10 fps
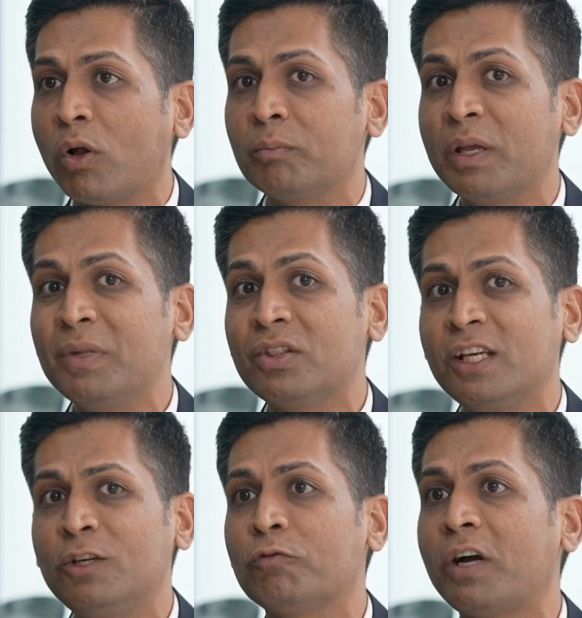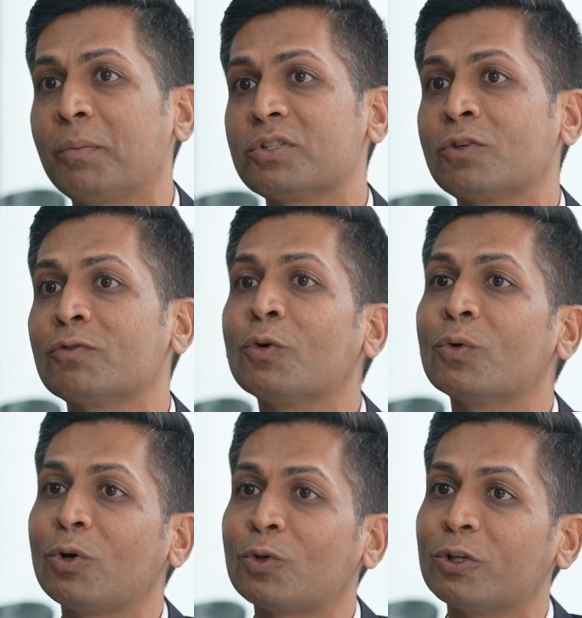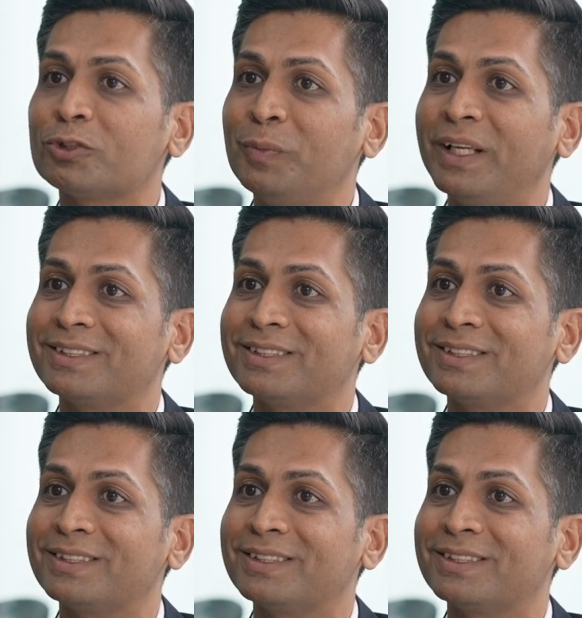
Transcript: maybe 3 to 5% of the overall cost base.